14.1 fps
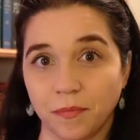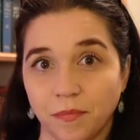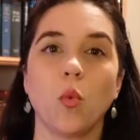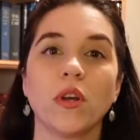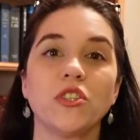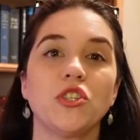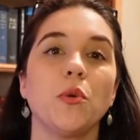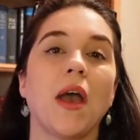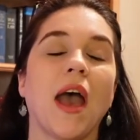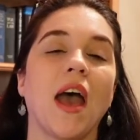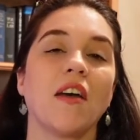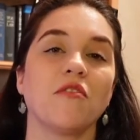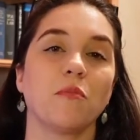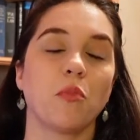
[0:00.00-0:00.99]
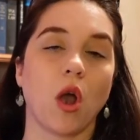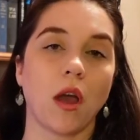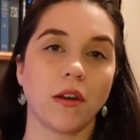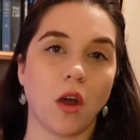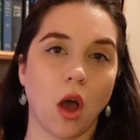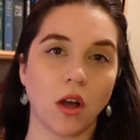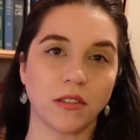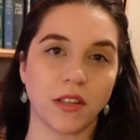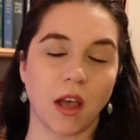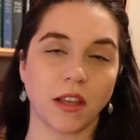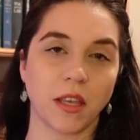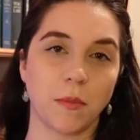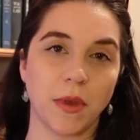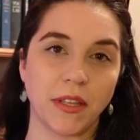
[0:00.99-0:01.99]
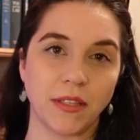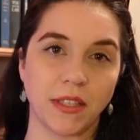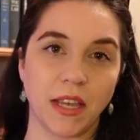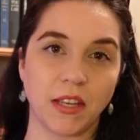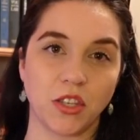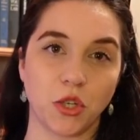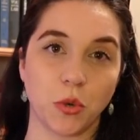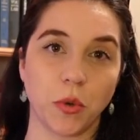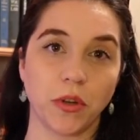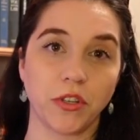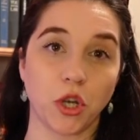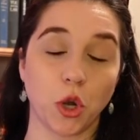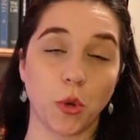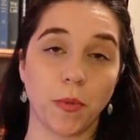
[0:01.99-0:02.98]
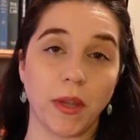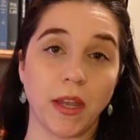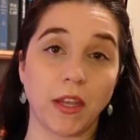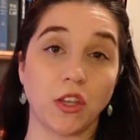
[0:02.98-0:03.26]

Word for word: Once you have brought all documents into Adobe,